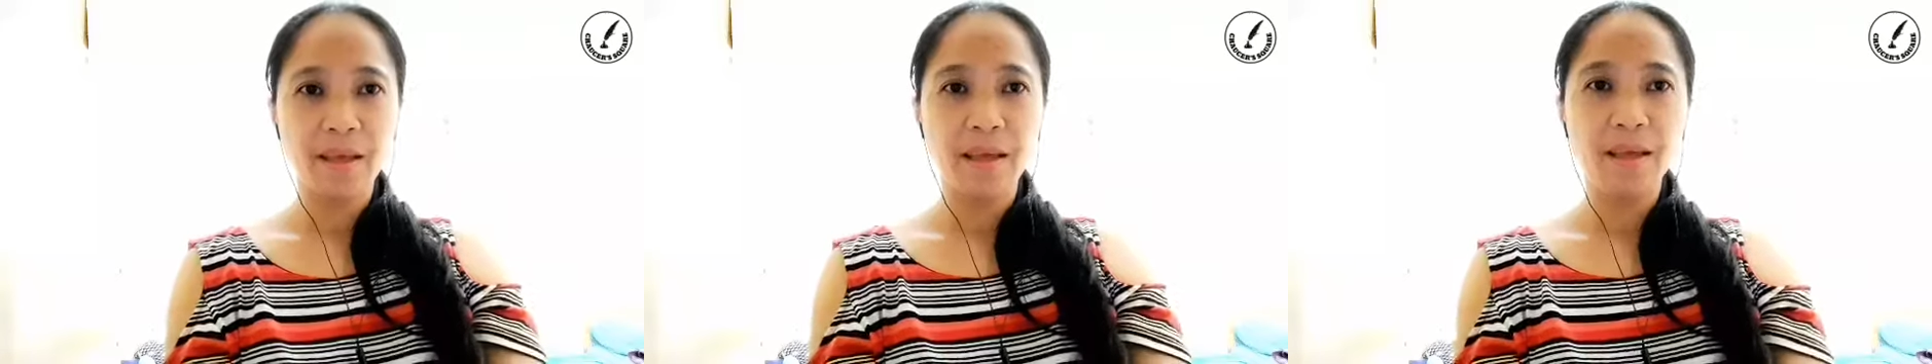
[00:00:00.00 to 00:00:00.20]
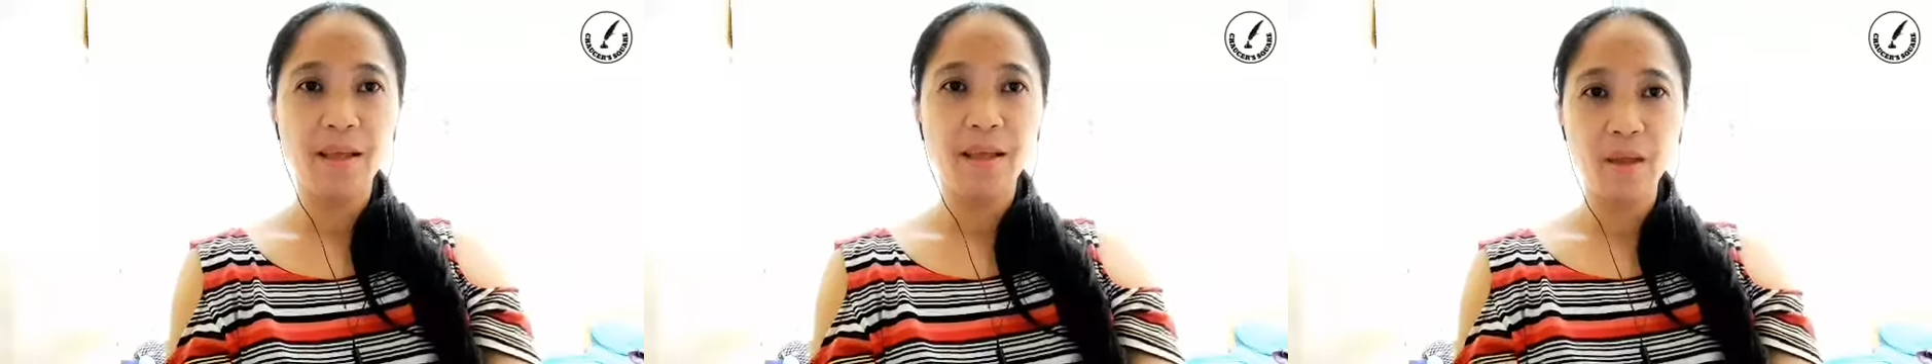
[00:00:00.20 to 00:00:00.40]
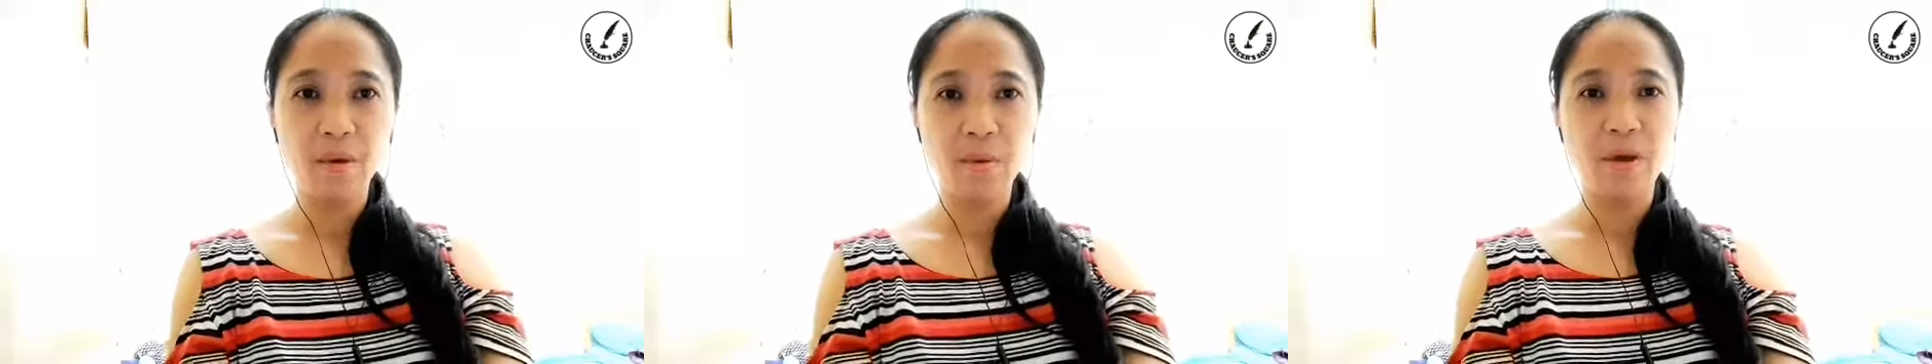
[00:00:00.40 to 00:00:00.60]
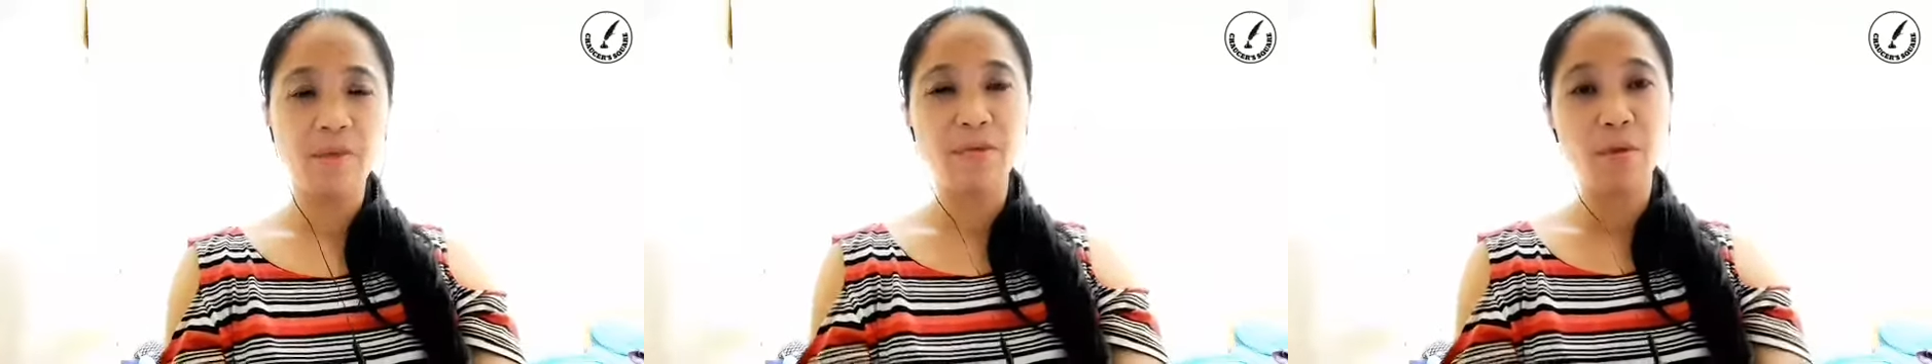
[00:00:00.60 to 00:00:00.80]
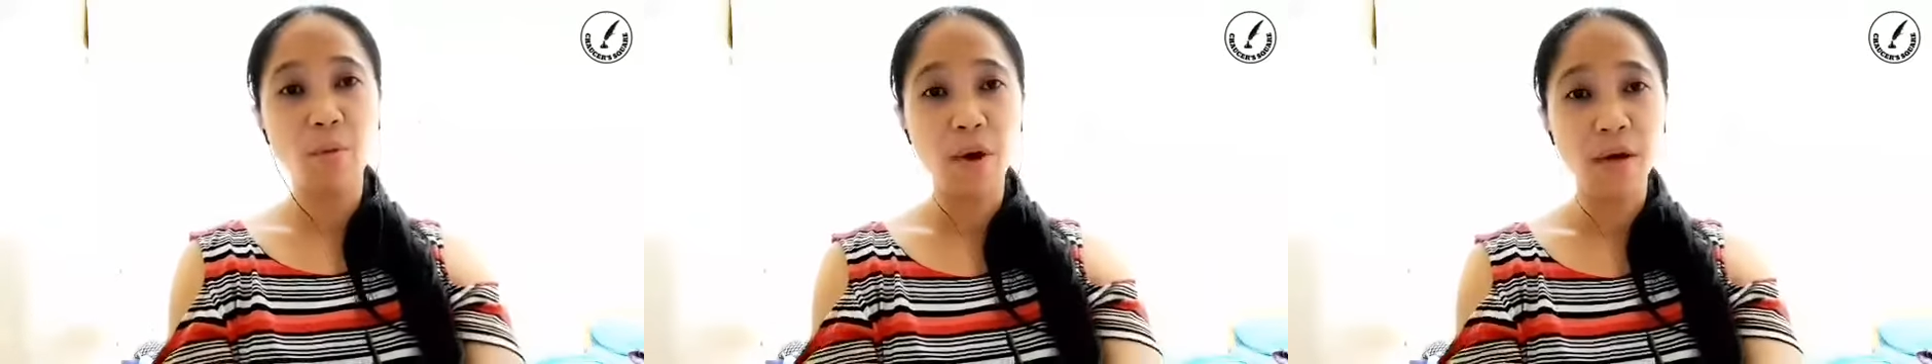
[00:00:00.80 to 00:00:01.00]
Hello
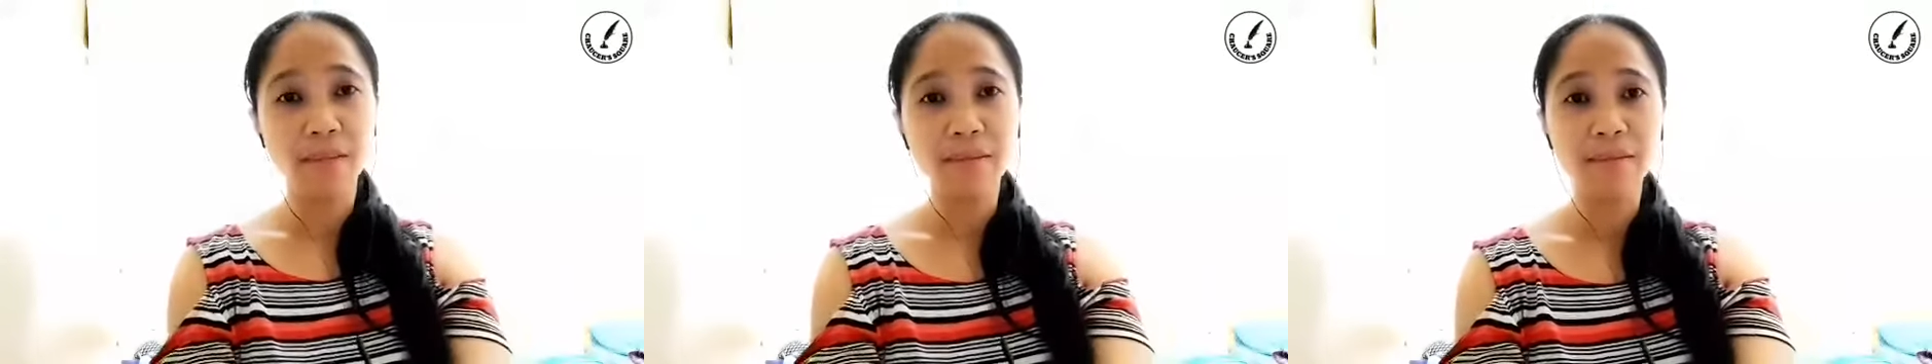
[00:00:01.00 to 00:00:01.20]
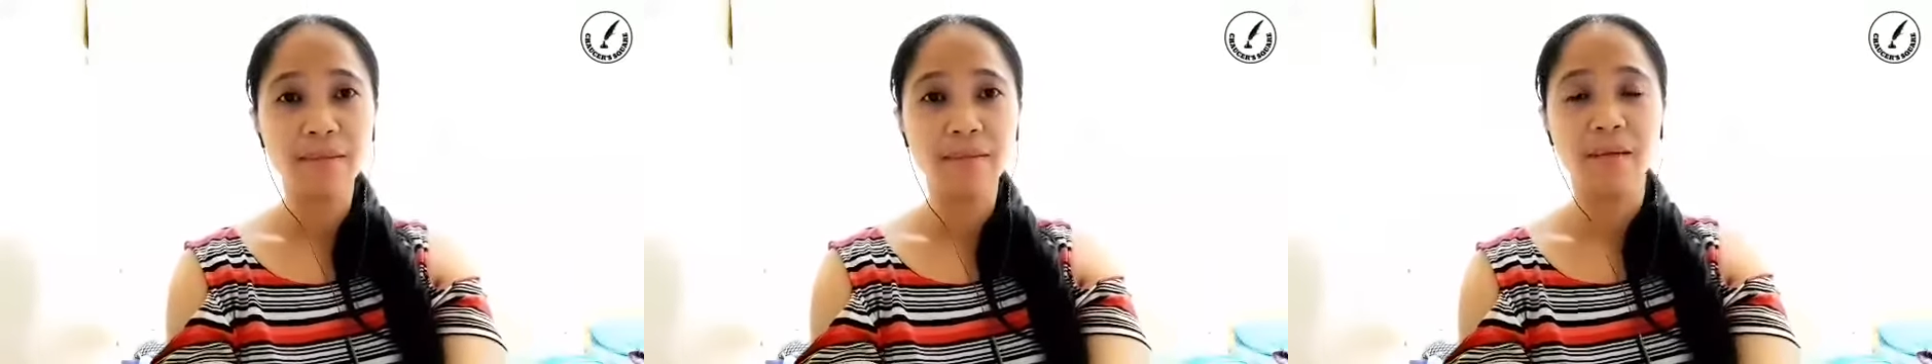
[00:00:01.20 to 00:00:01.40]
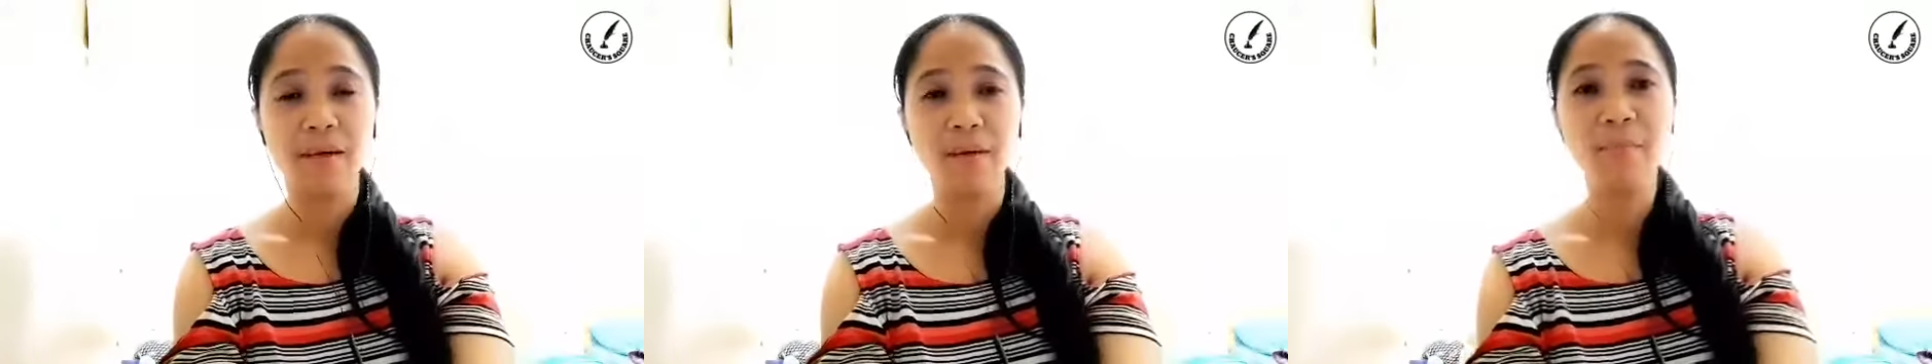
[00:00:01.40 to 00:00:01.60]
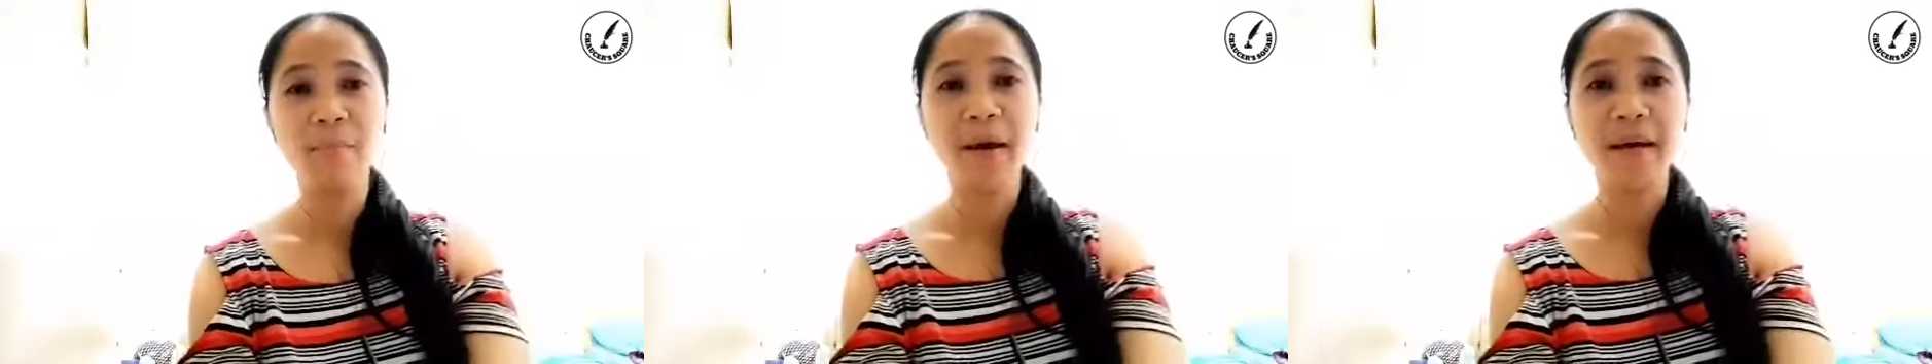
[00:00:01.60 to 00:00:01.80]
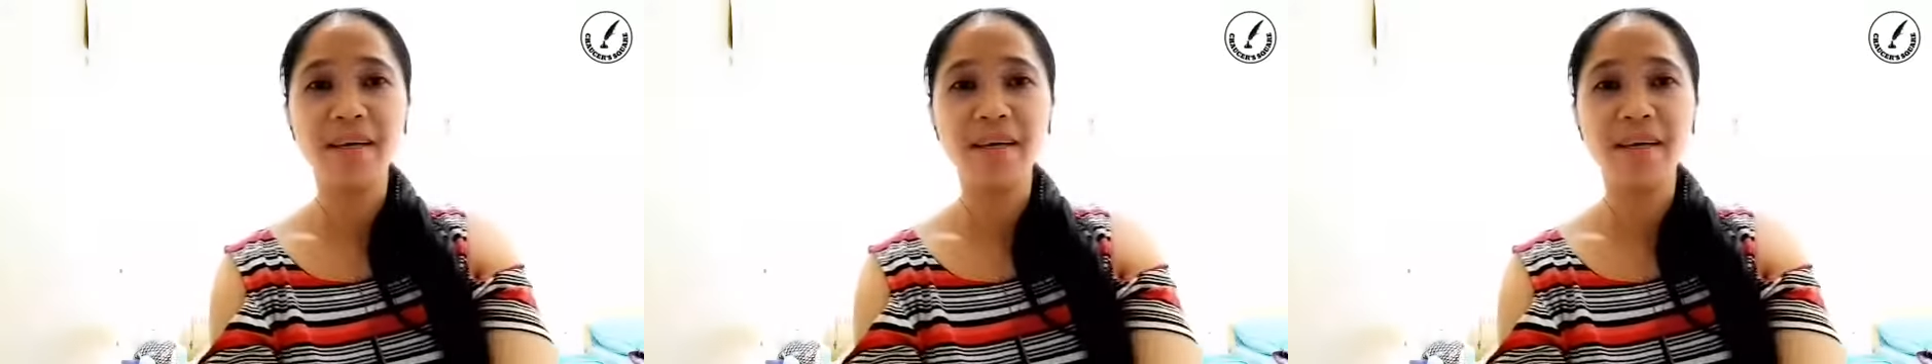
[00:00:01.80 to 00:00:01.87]
everyone, my